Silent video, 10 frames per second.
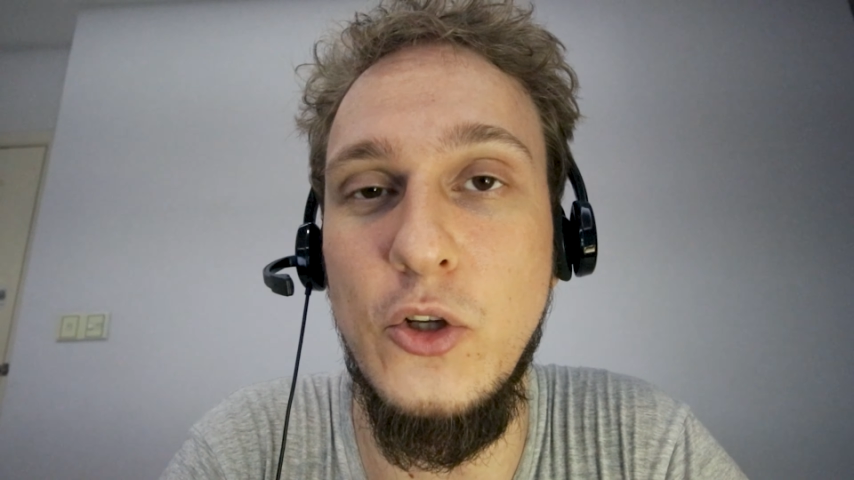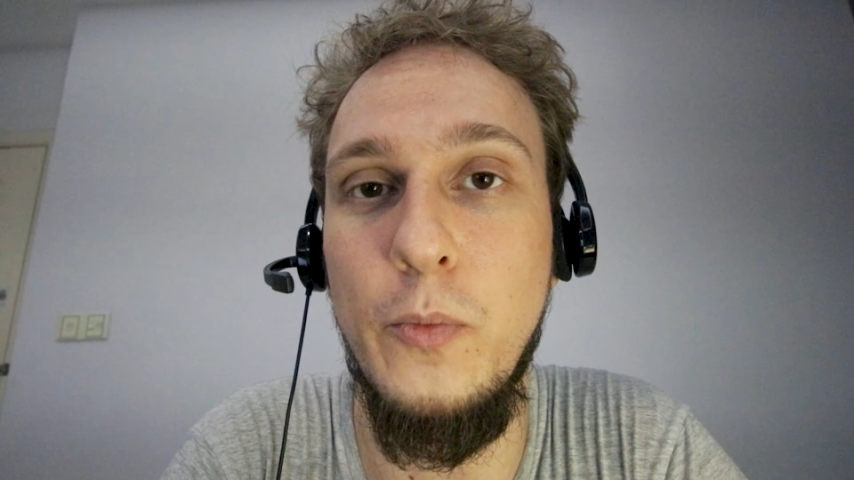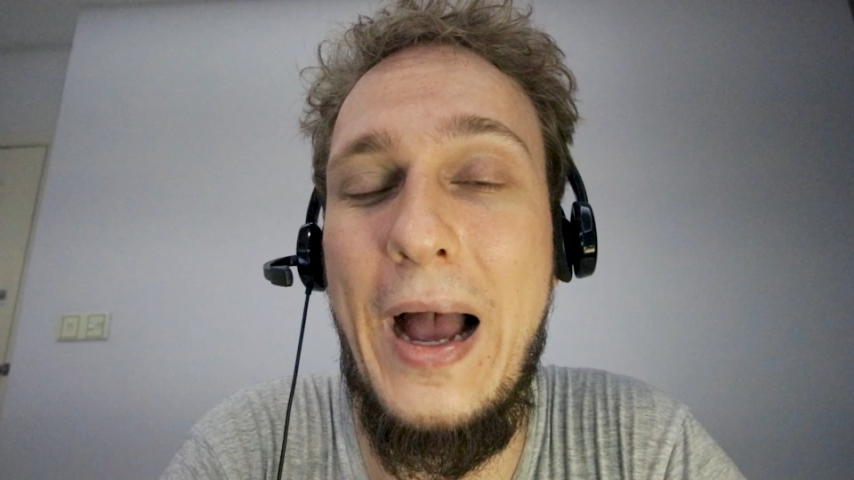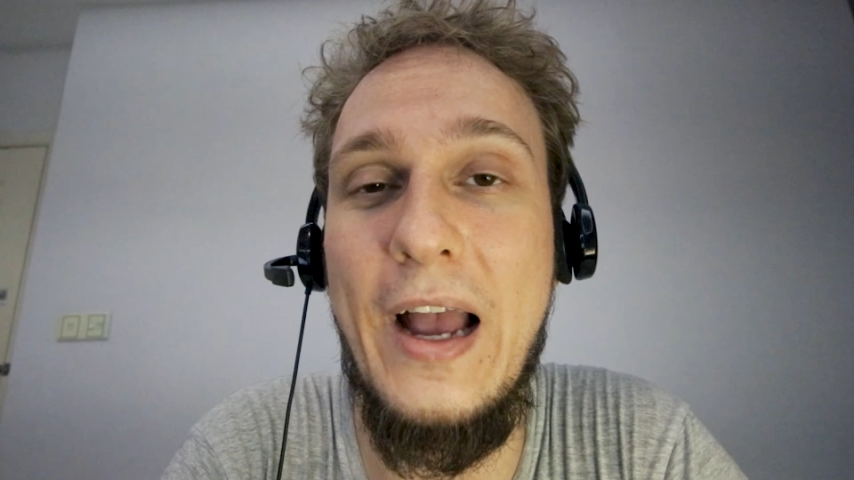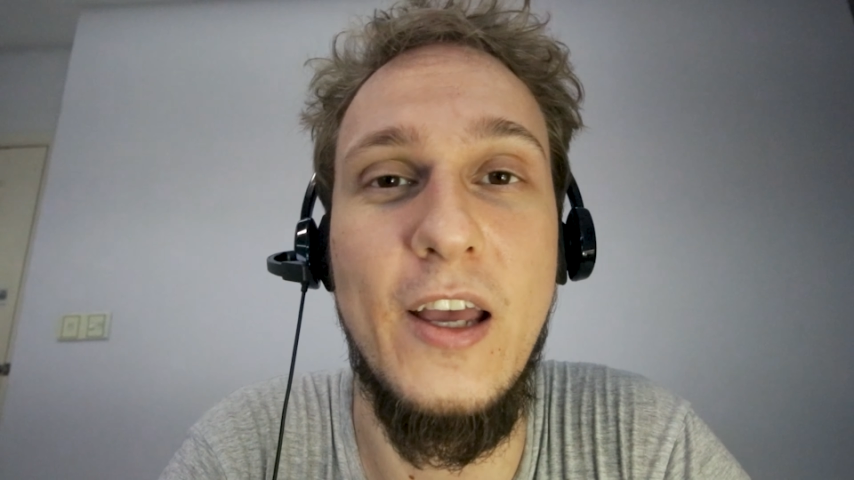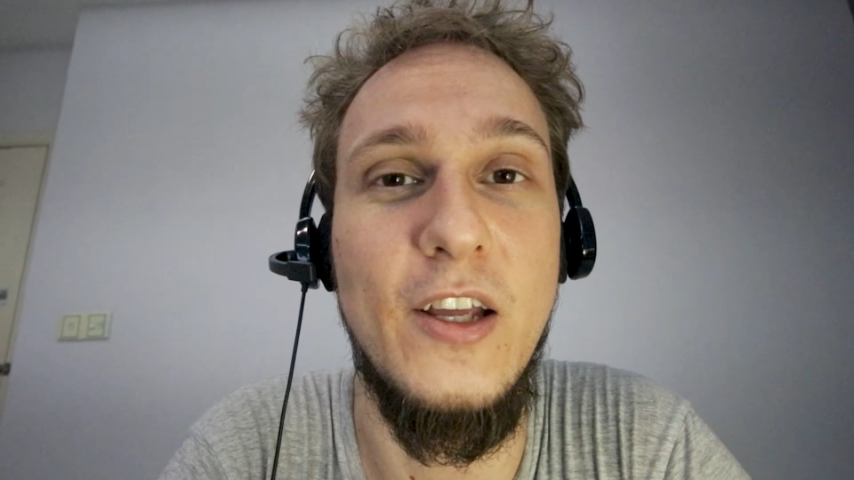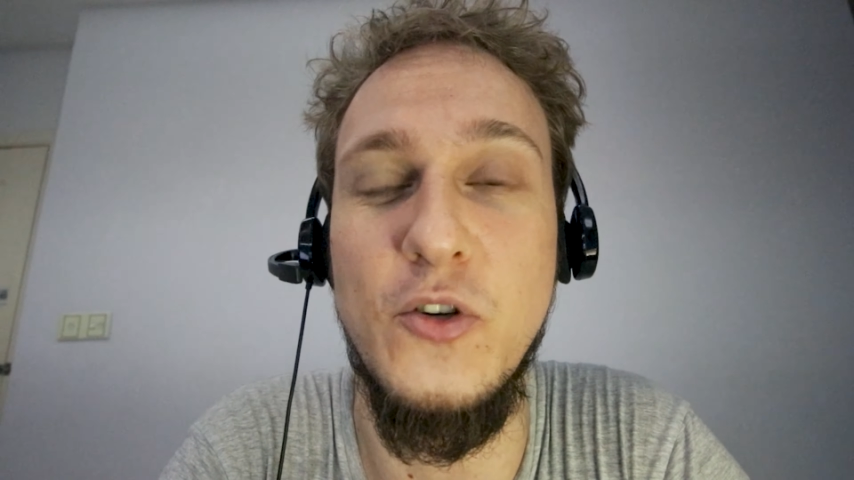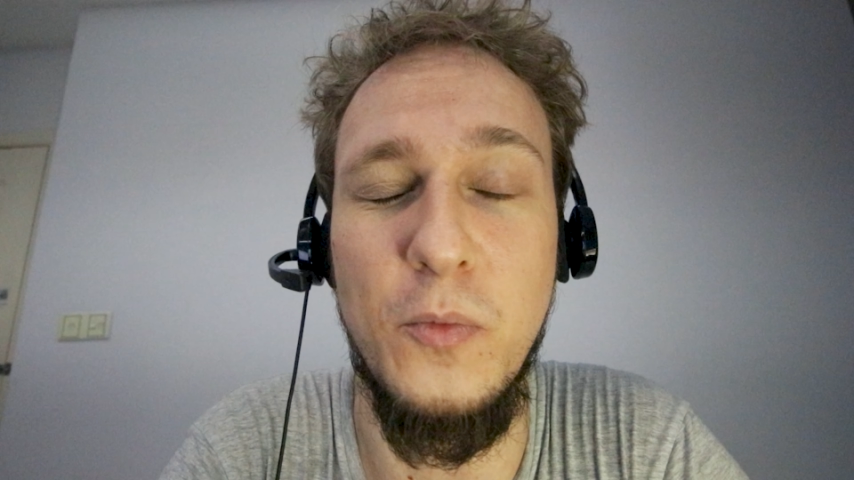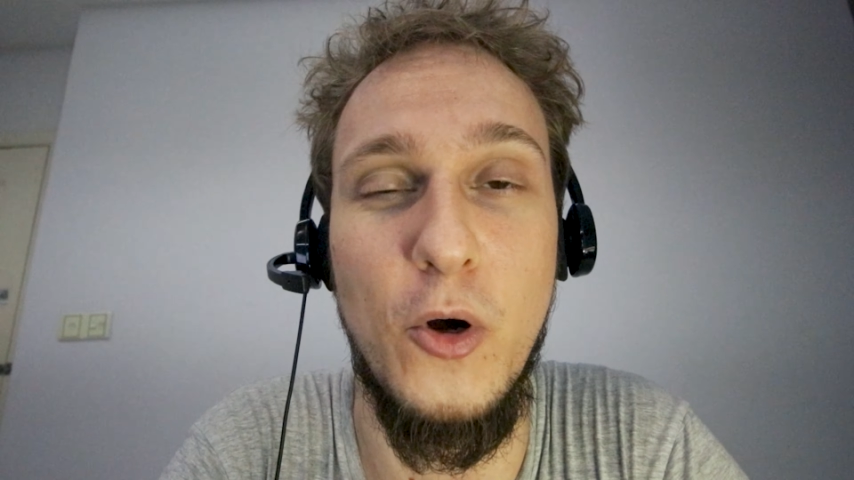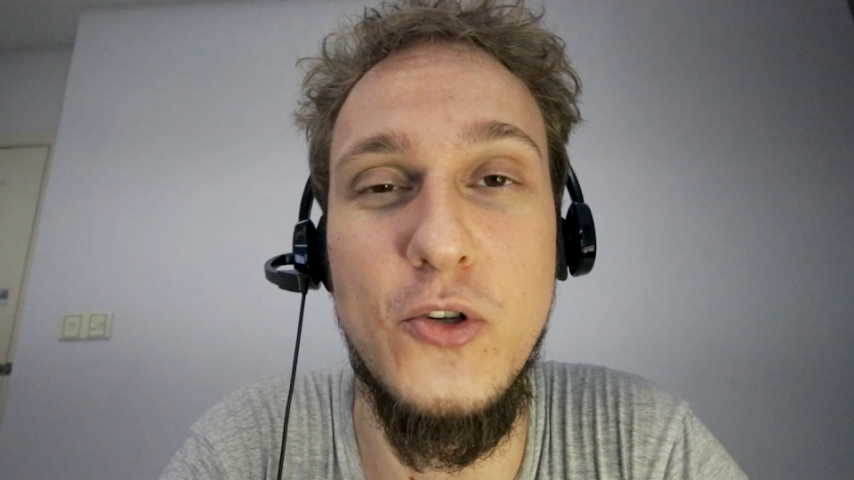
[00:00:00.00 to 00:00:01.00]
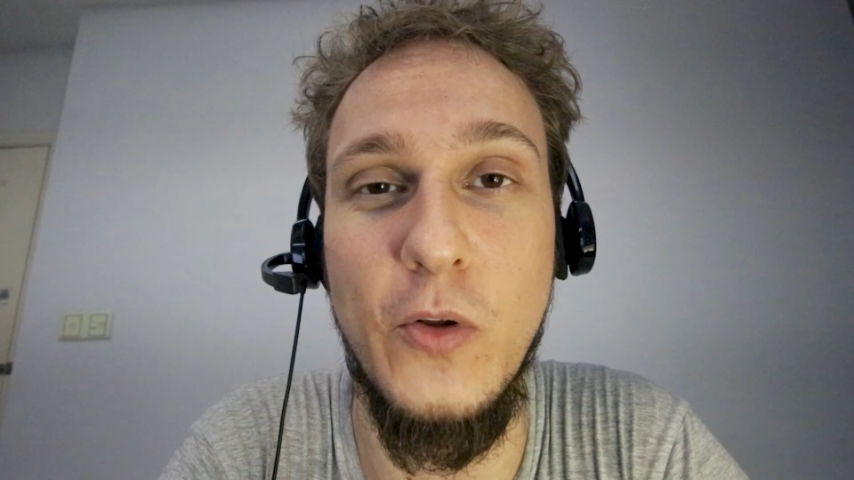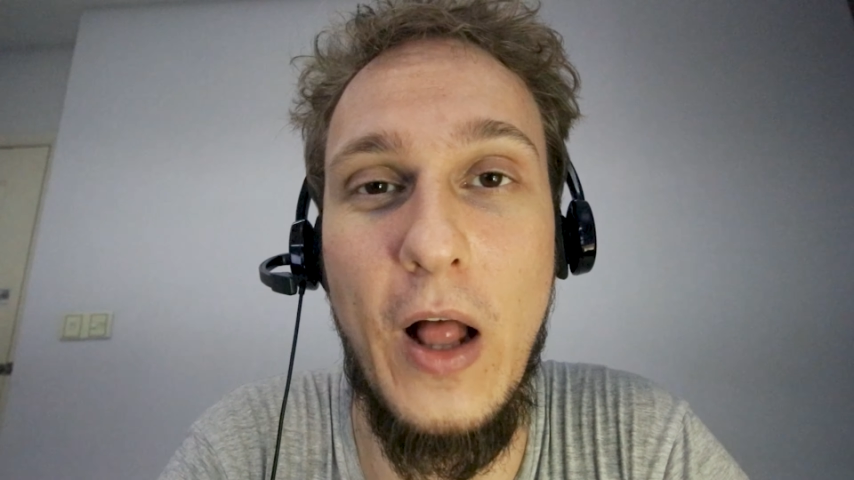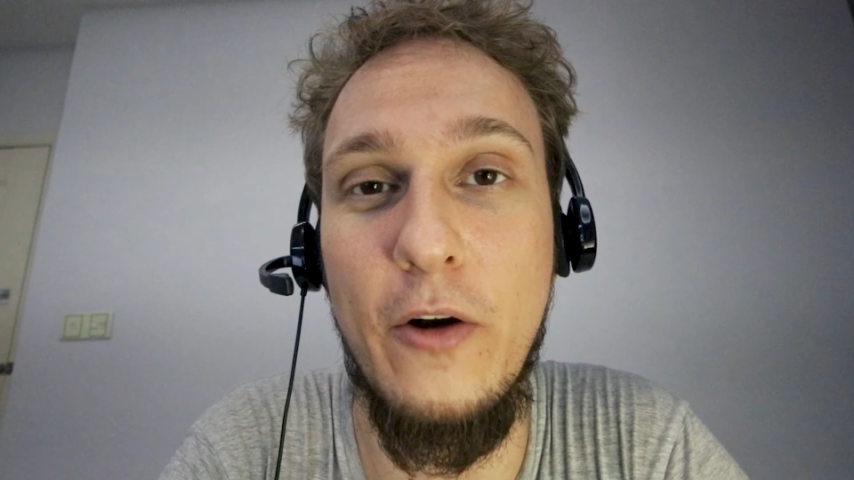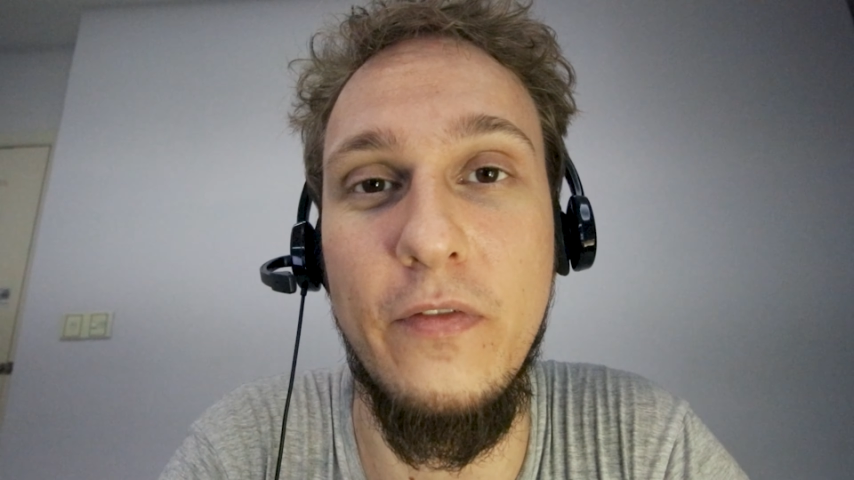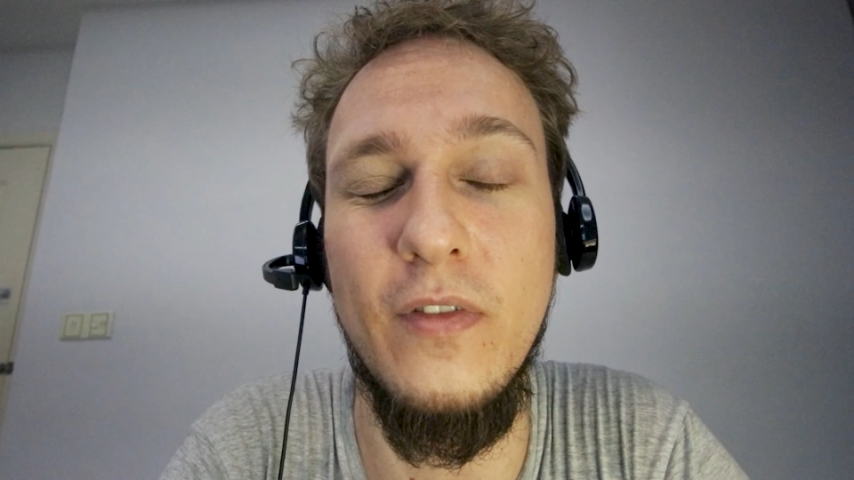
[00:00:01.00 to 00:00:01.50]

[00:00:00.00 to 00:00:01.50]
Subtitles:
new package or module out